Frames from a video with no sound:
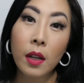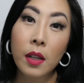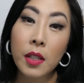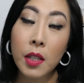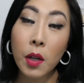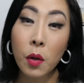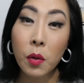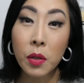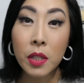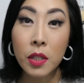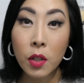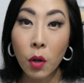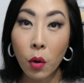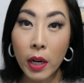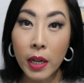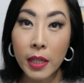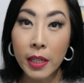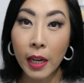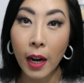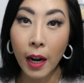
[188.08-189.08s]
So
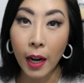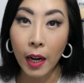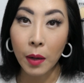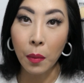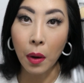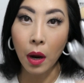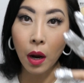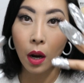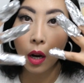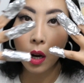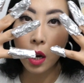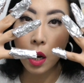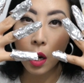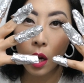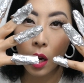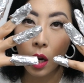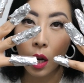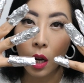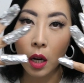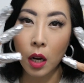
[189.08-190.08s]
story time.
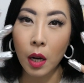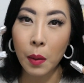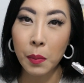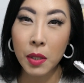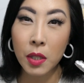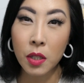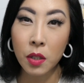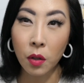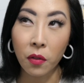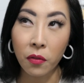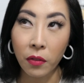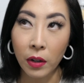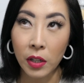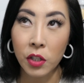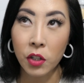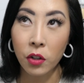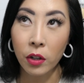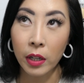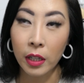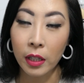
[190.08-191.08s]
I'm so
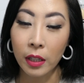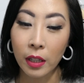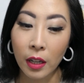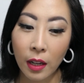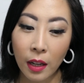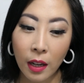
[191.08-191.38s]
frustrated.